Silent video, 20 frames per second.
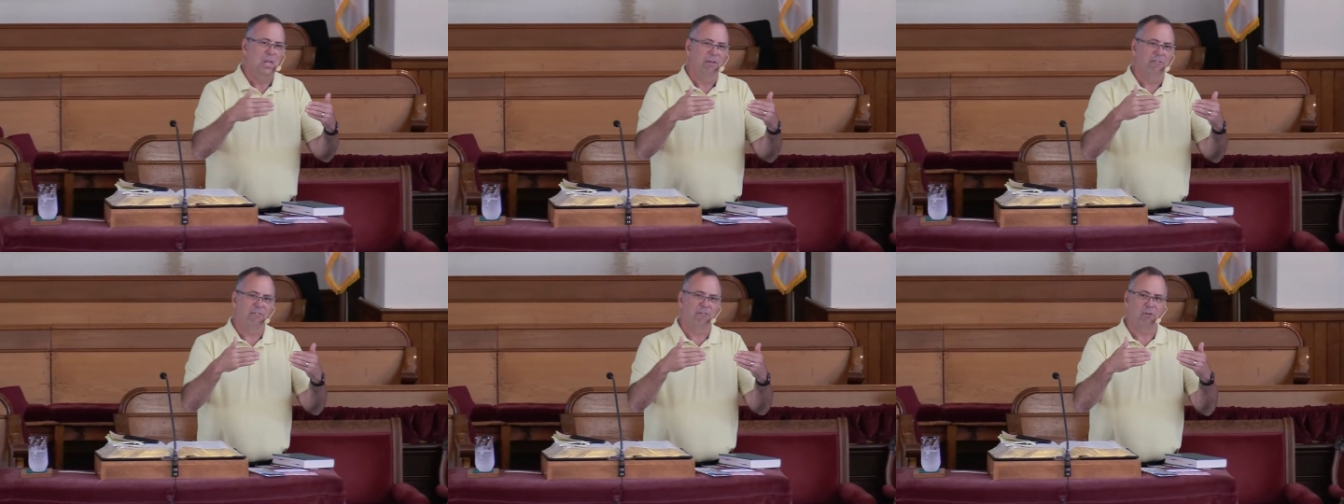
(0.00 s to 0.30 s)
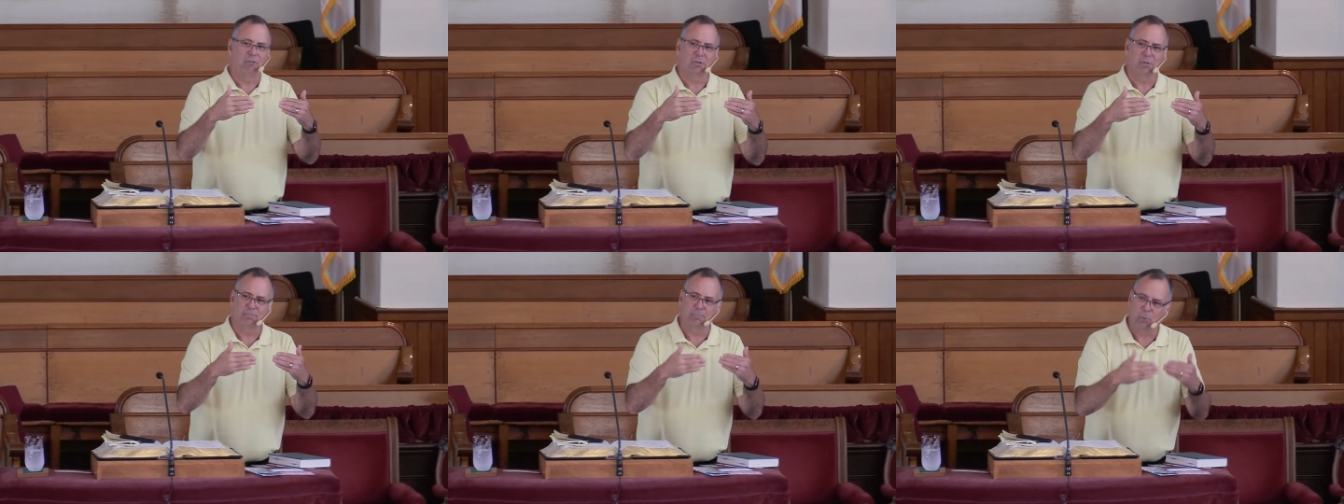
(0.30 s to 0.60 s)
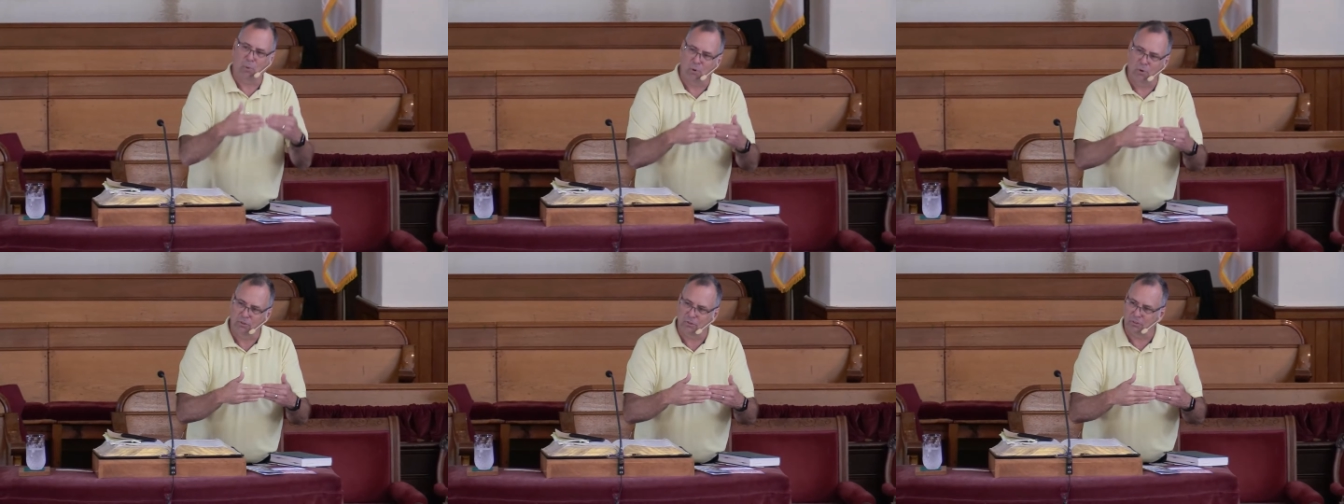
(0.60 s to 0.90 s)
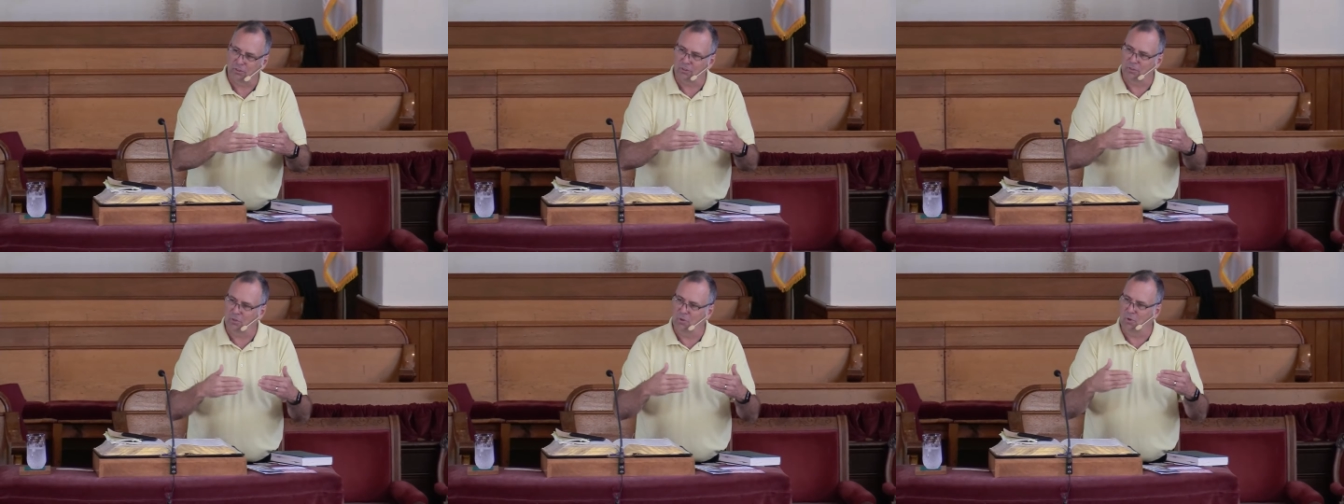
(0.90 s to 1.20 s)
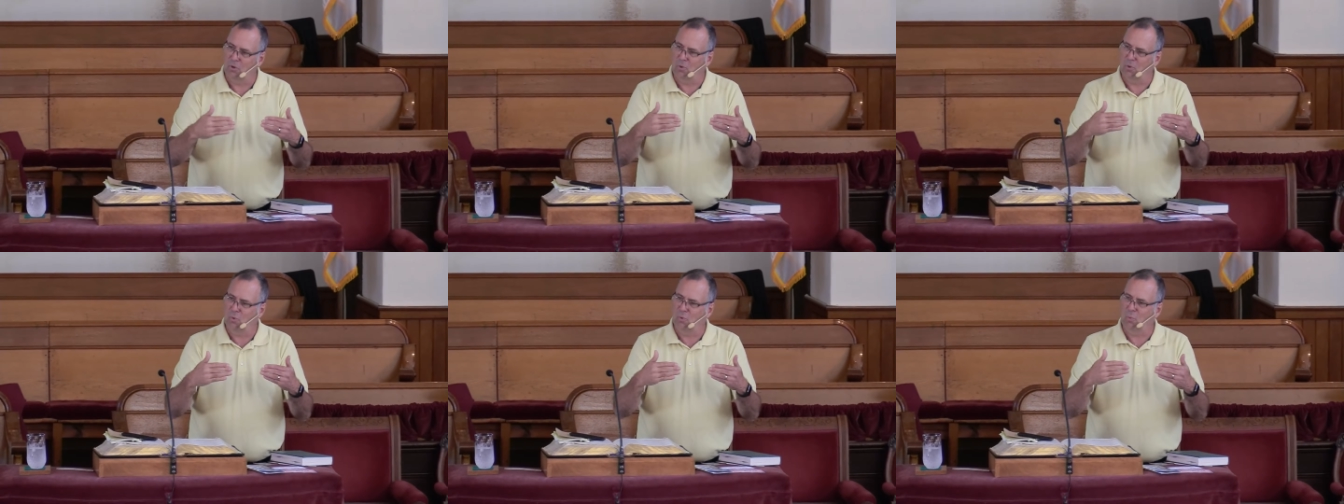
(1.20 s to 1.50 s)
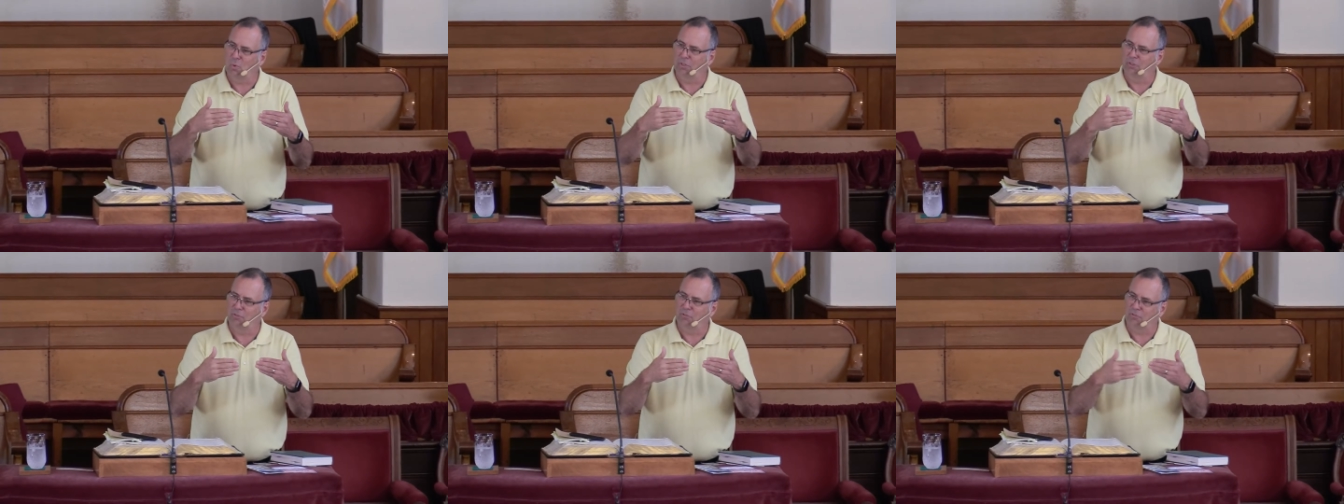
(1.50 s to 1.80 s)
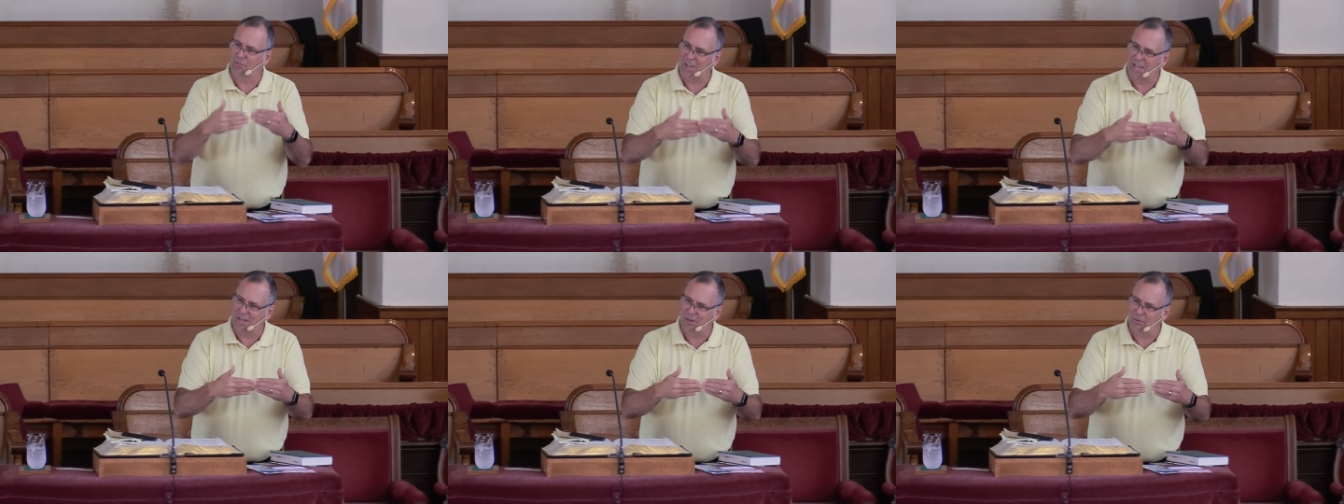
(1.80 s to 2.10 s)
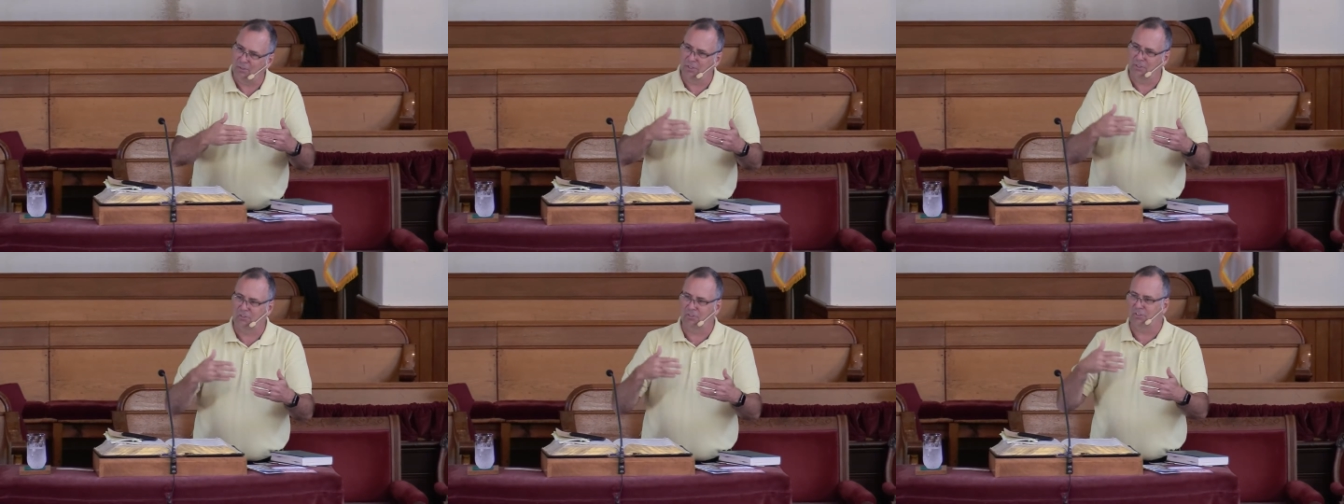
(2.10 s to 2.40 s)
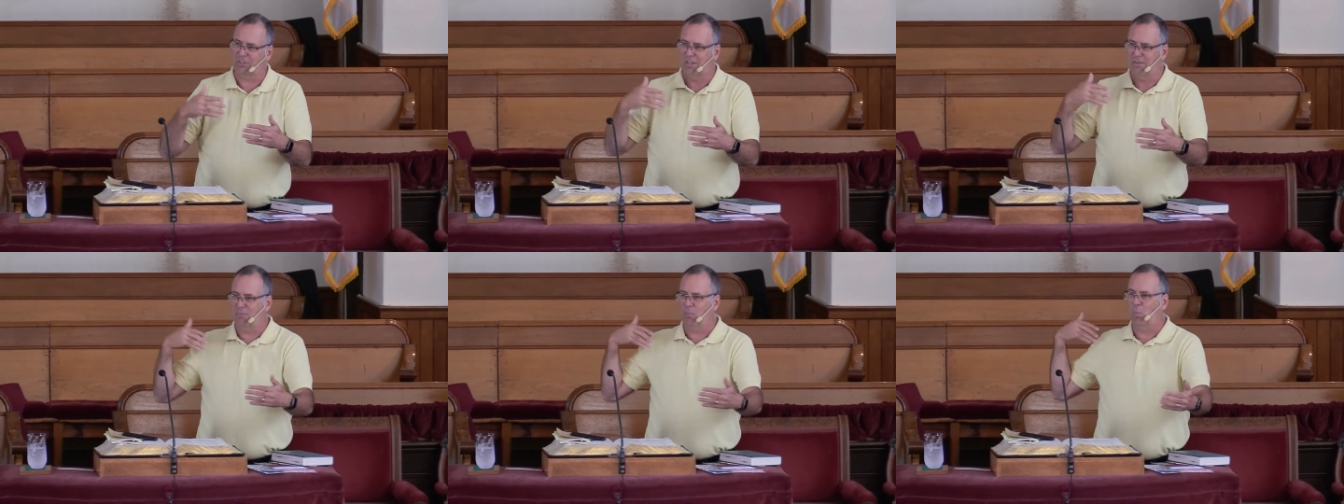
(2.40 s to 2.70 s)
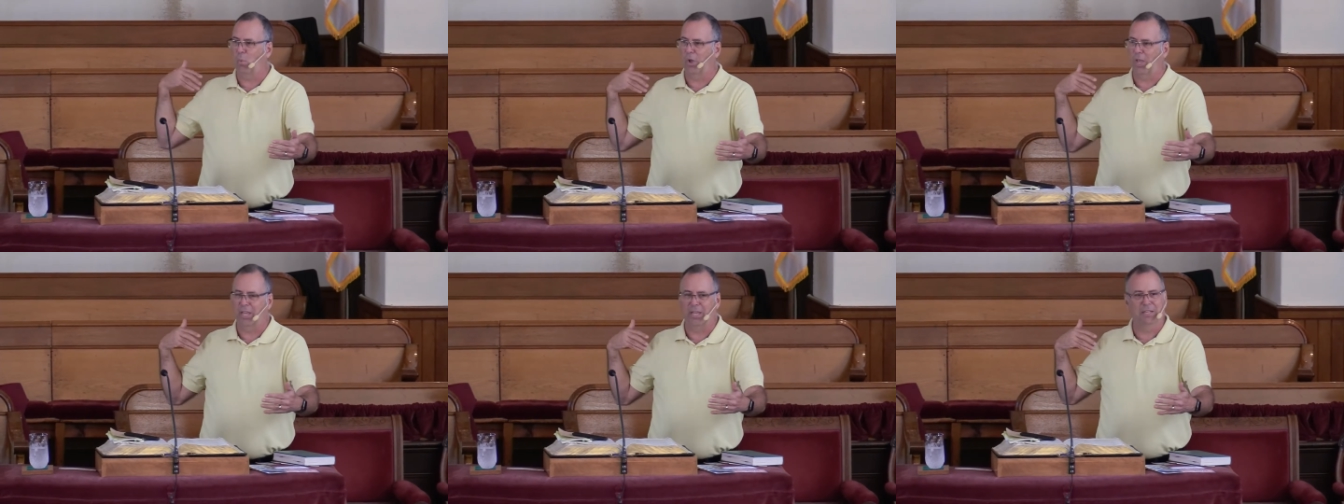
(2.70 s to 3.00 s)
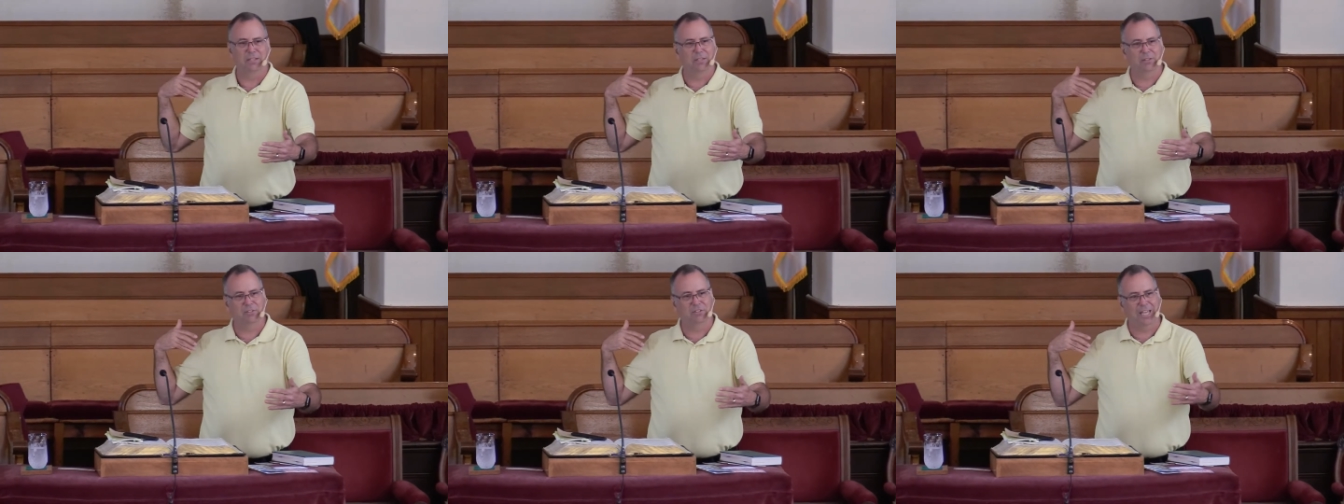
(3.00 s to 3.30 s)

for a person who was vowed in some way,